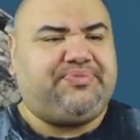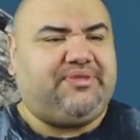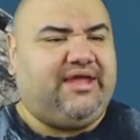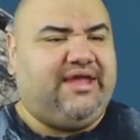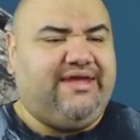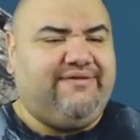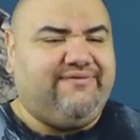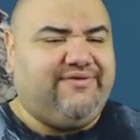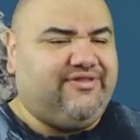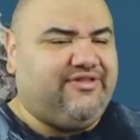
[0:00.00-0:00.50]

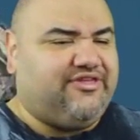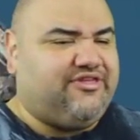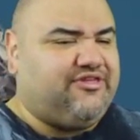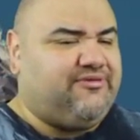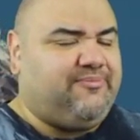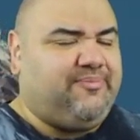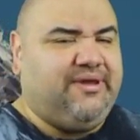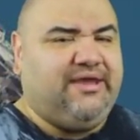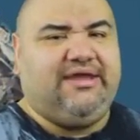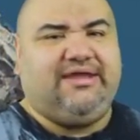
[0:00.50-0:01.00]
Even the
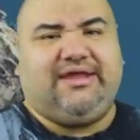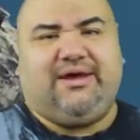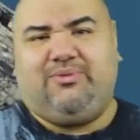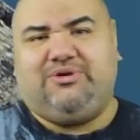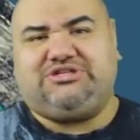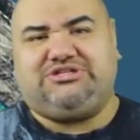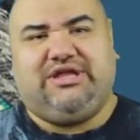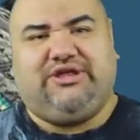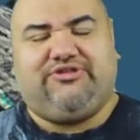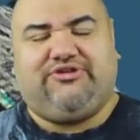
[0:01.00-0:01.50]
speed at
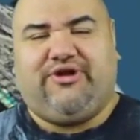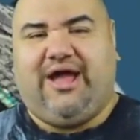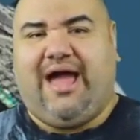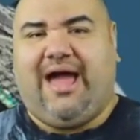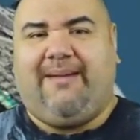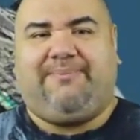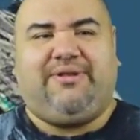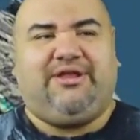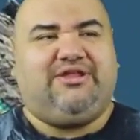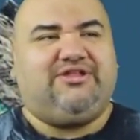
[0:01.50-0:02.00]
which things are
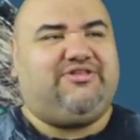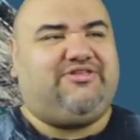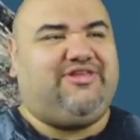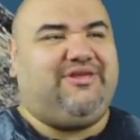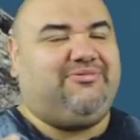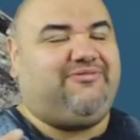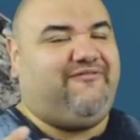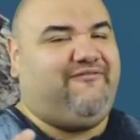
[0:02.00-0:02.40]
happening just seems